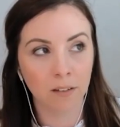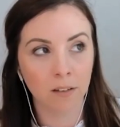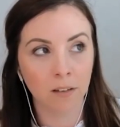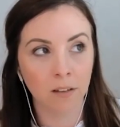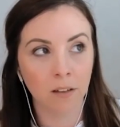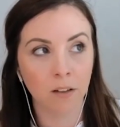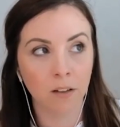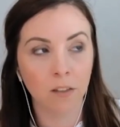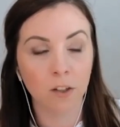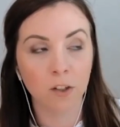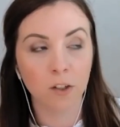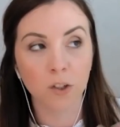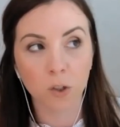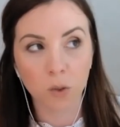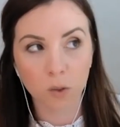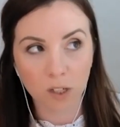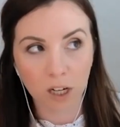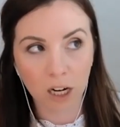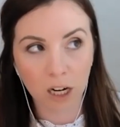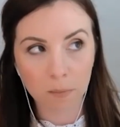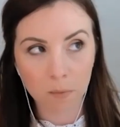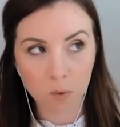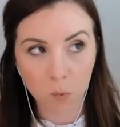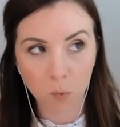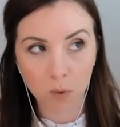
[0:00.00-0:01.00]
the 2
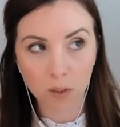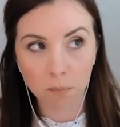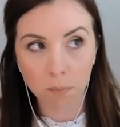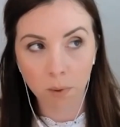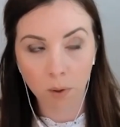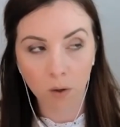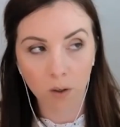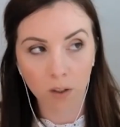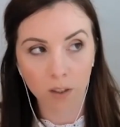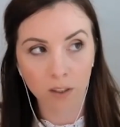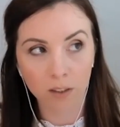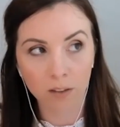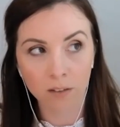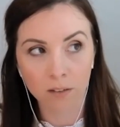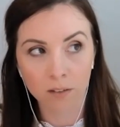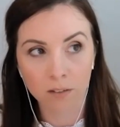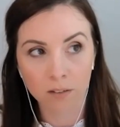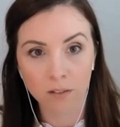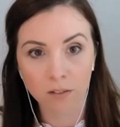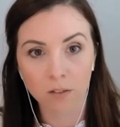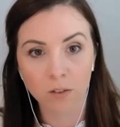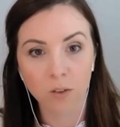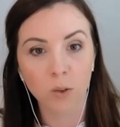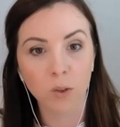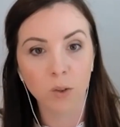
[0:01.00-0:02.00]
times we bought
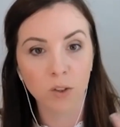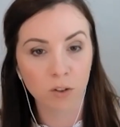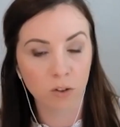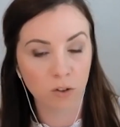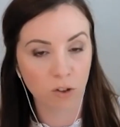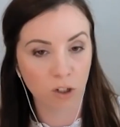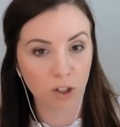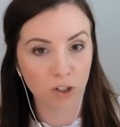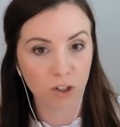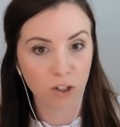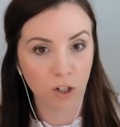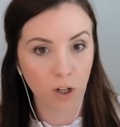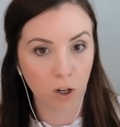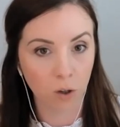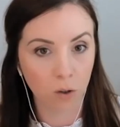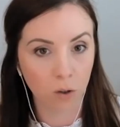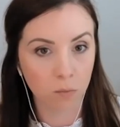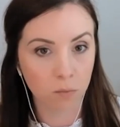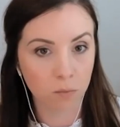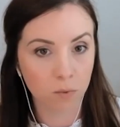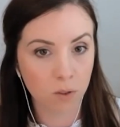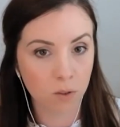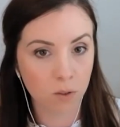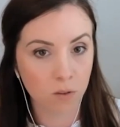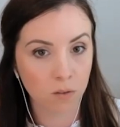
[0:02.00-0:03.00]
new construction
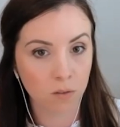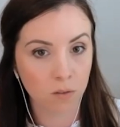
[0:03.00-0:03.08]
homes,